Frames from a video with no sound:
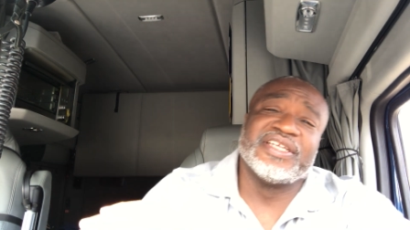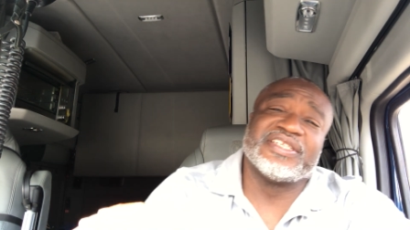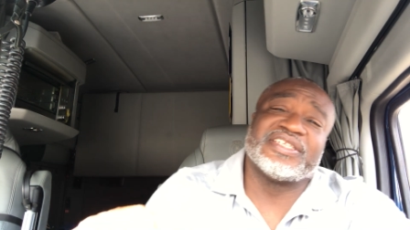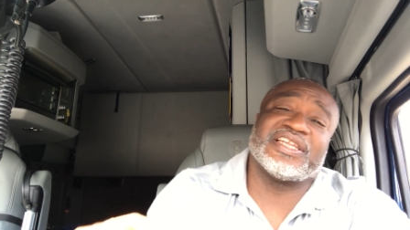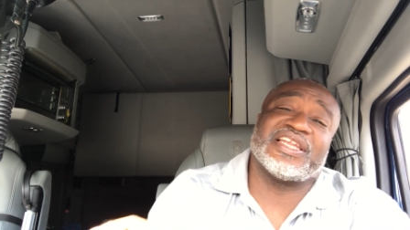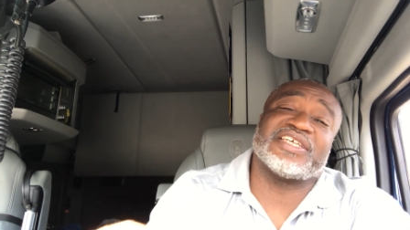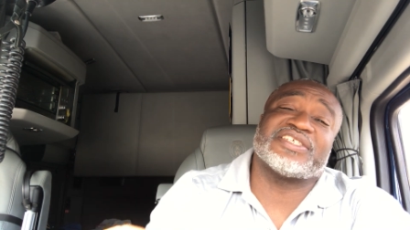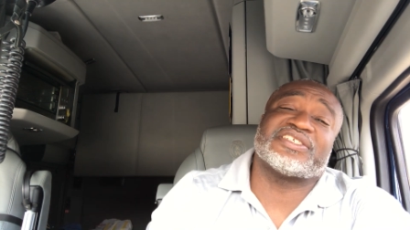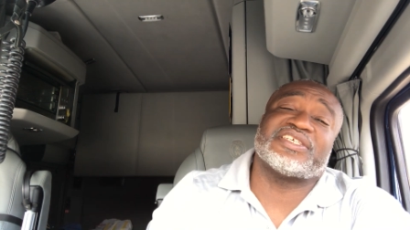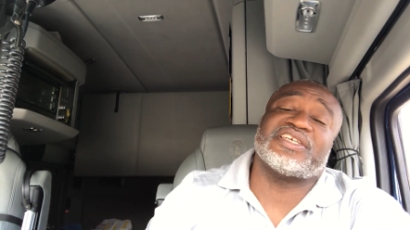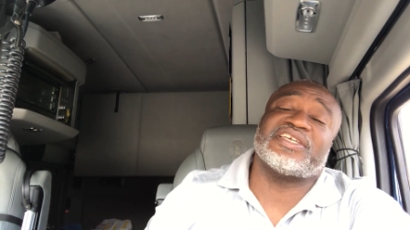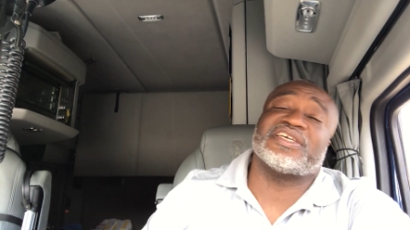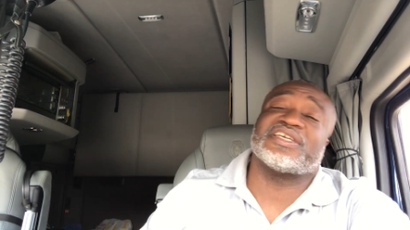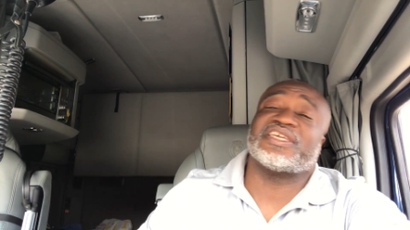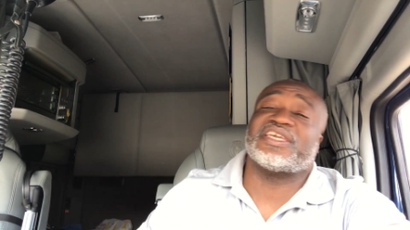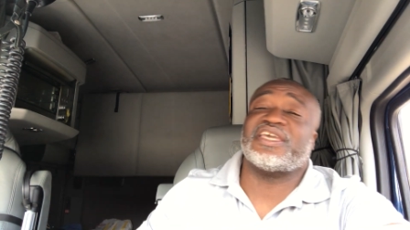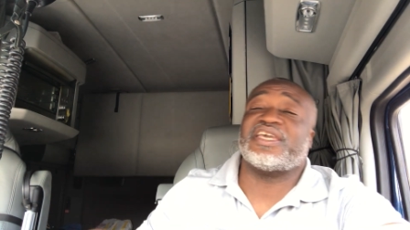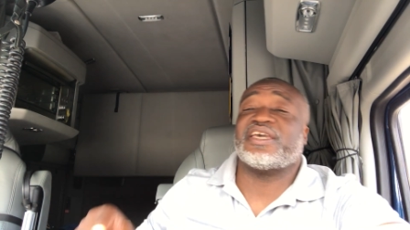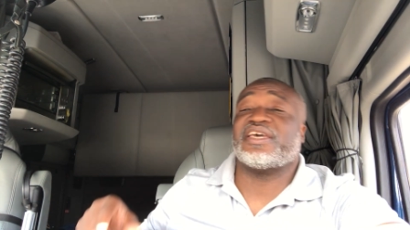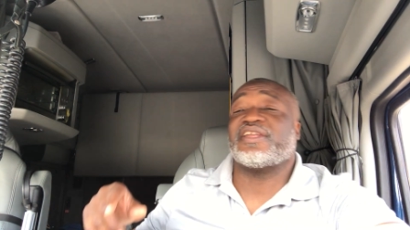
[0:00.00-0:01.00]
Till I see you
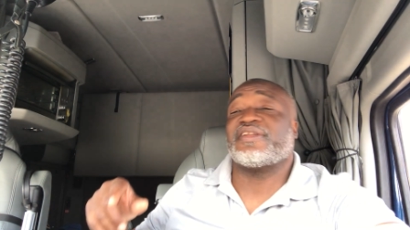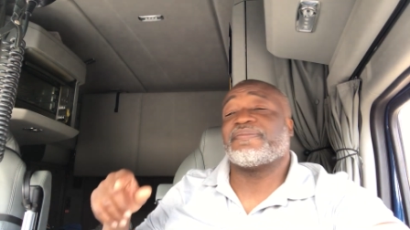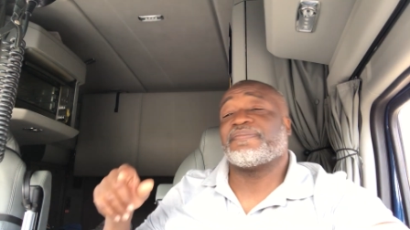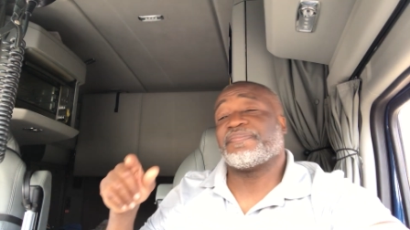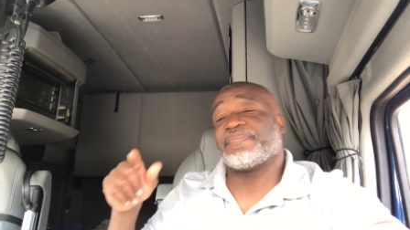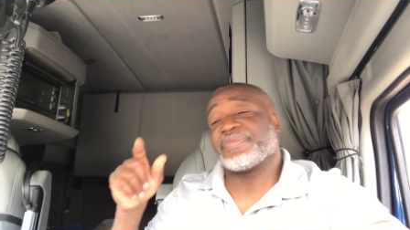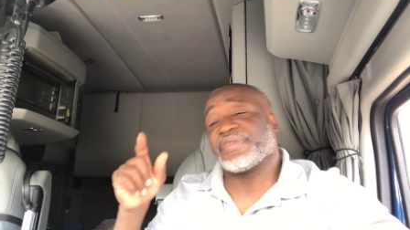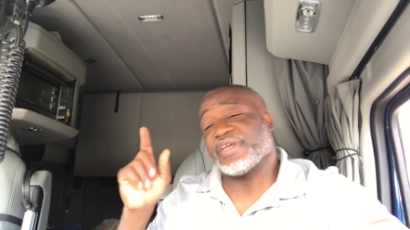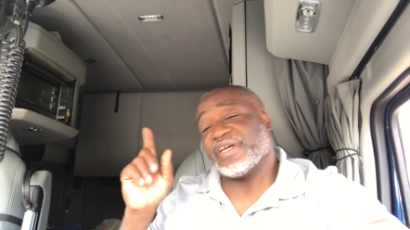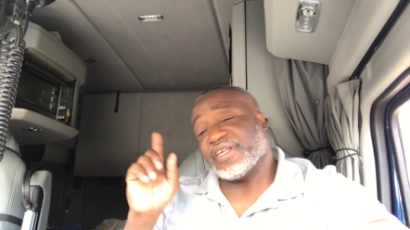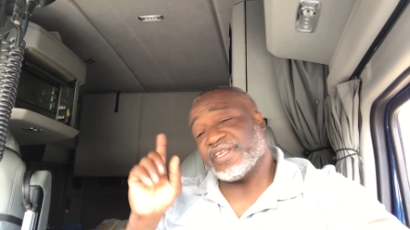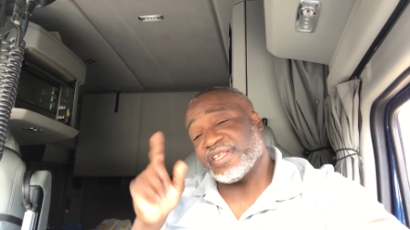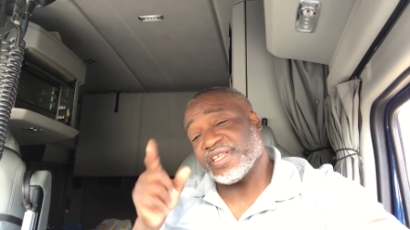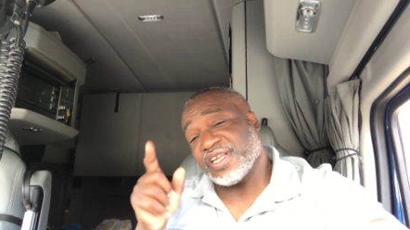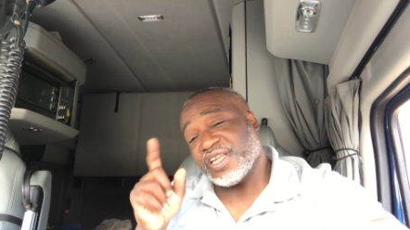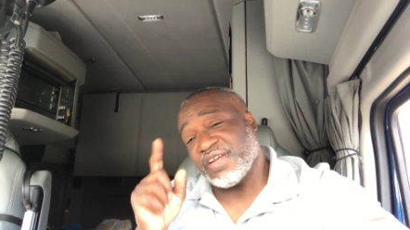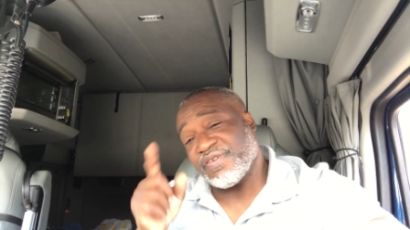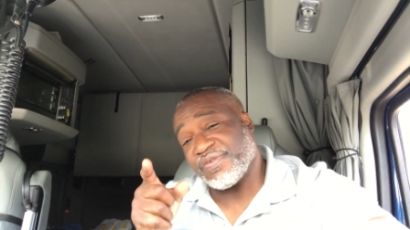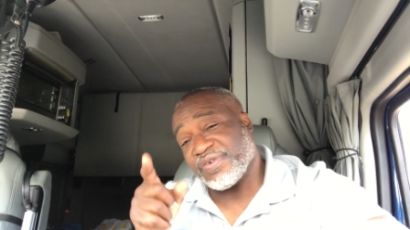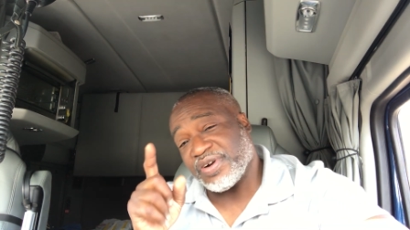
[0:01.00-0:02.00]
again,
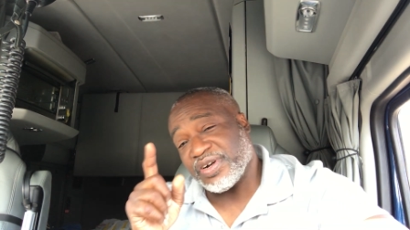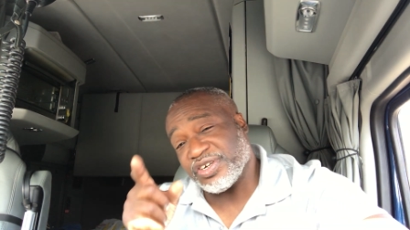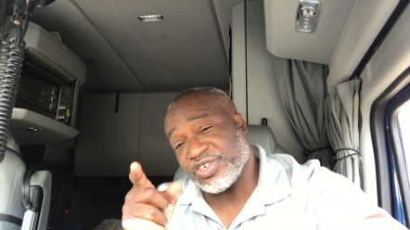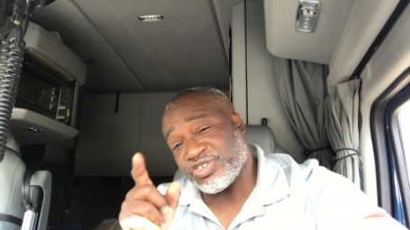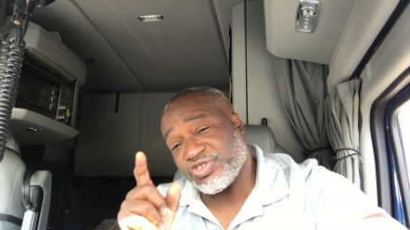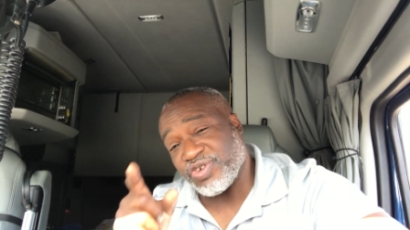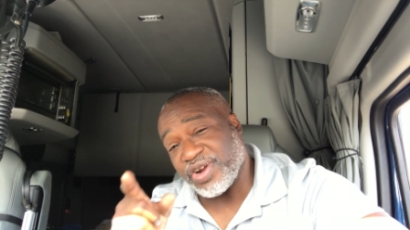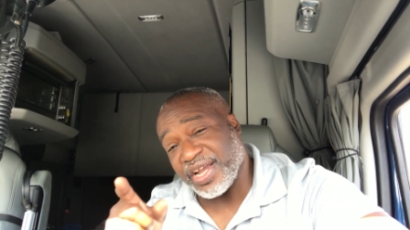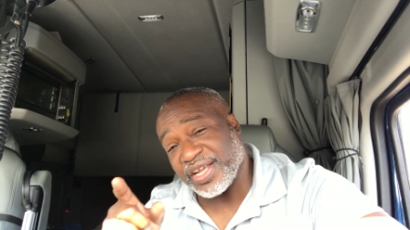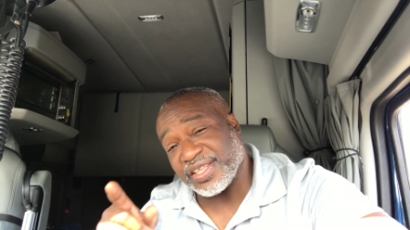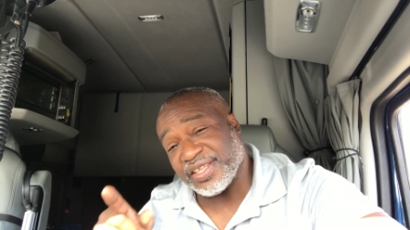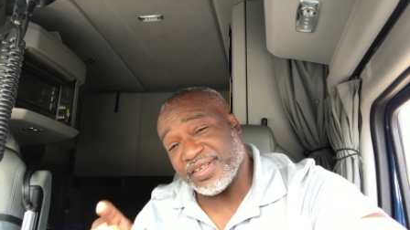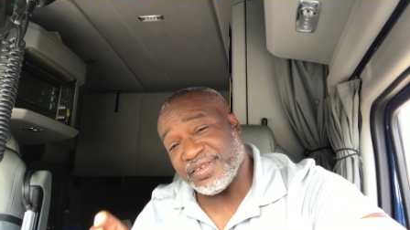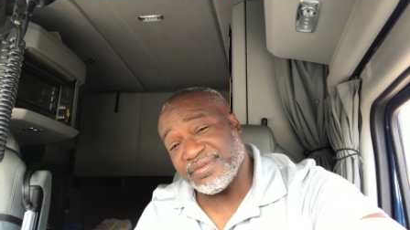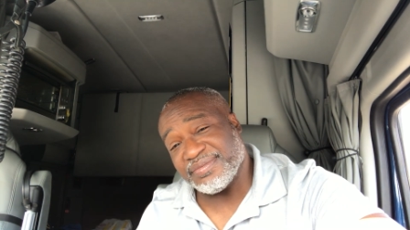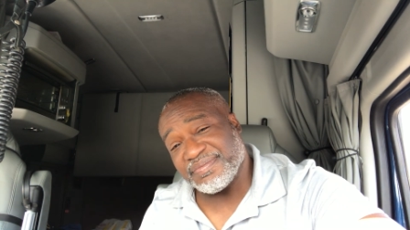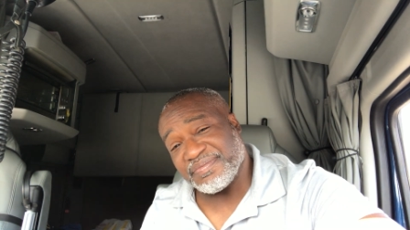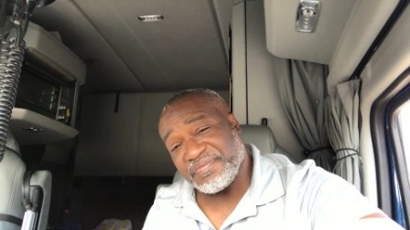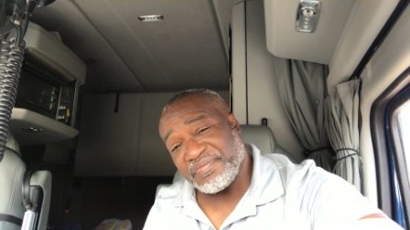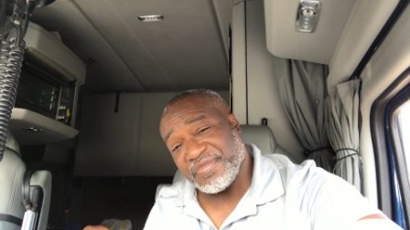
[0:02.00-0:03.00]
deliver undistracted.
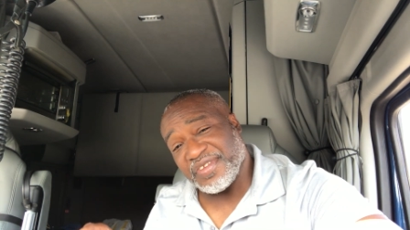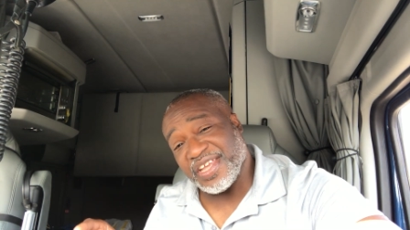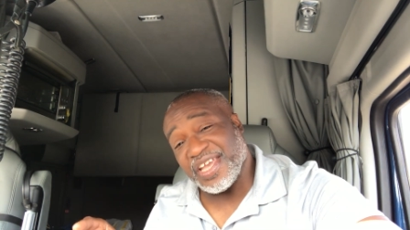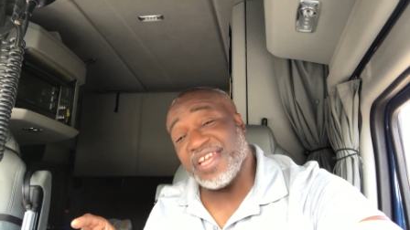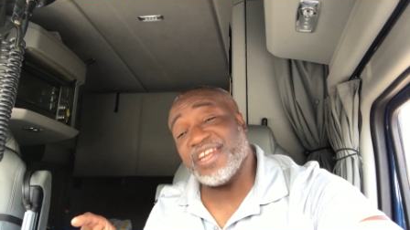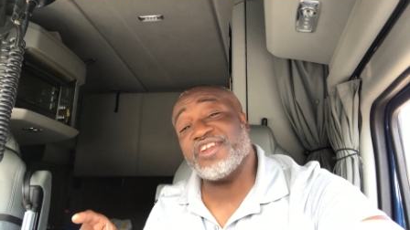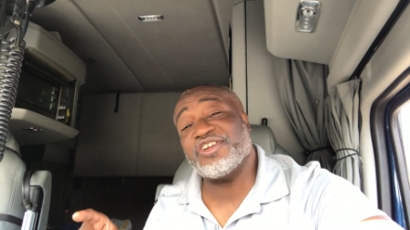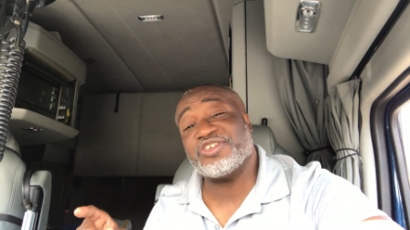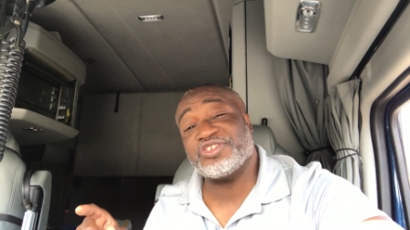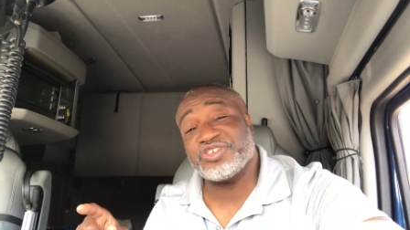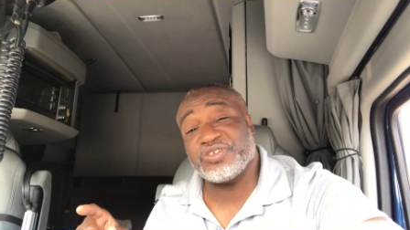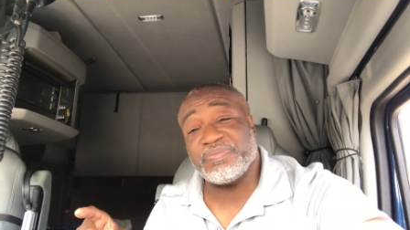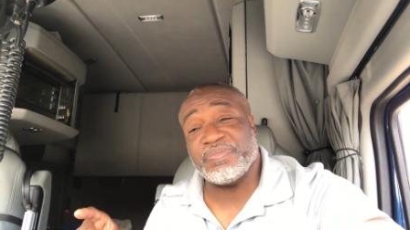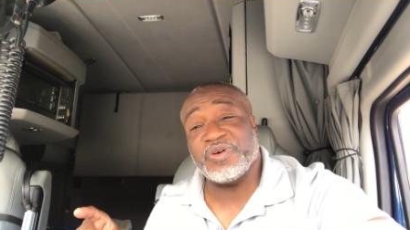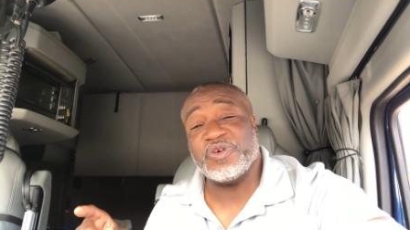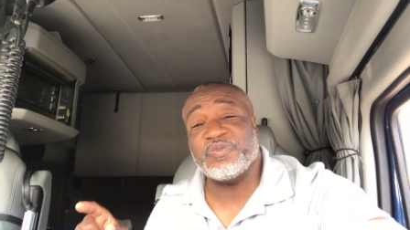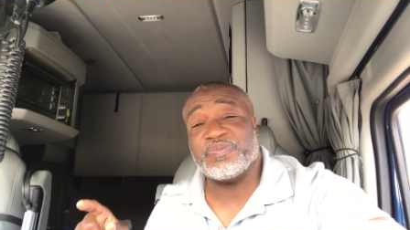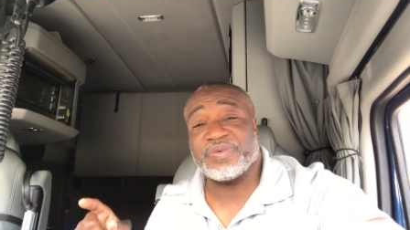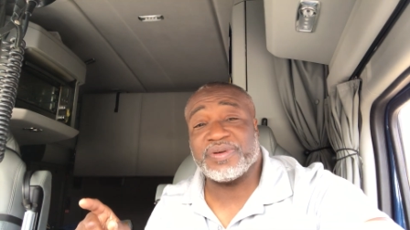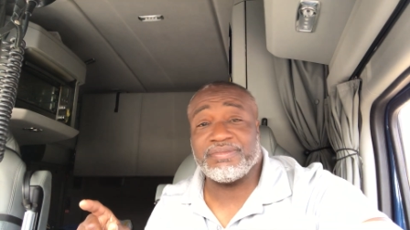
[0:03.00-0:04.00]
And here's your boop.